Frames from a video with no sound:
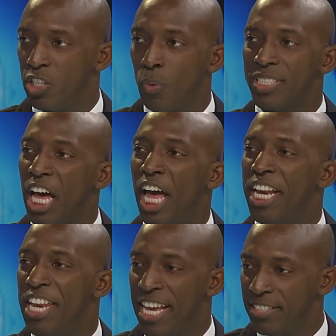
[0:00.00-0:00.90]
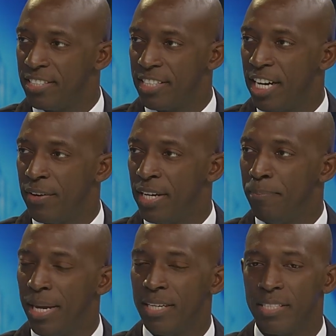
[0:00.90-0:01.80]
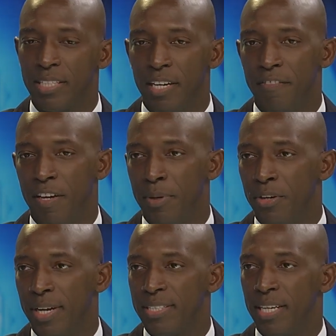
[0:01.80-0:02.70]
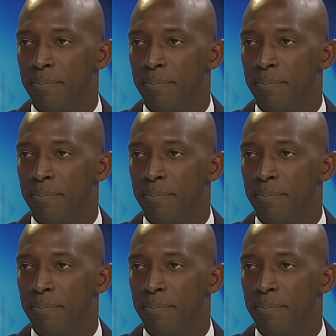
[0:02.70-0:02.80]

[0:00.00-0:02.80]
So it was unnecessary. Being the son of immigrants,